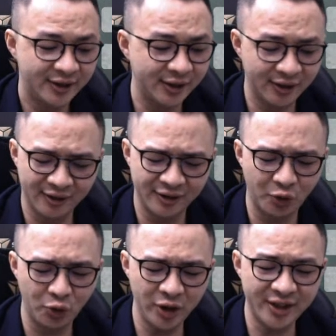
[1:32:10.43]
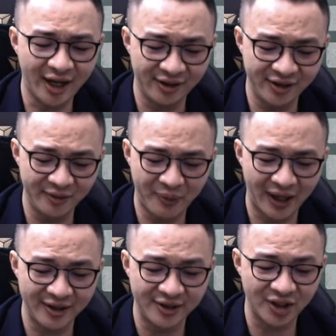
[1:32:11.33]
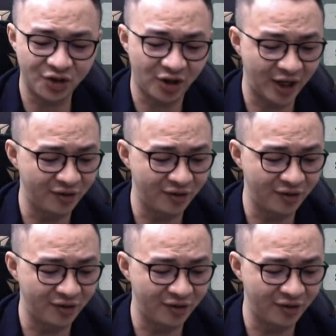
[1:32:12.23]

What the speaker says: The only challenging part is just trying to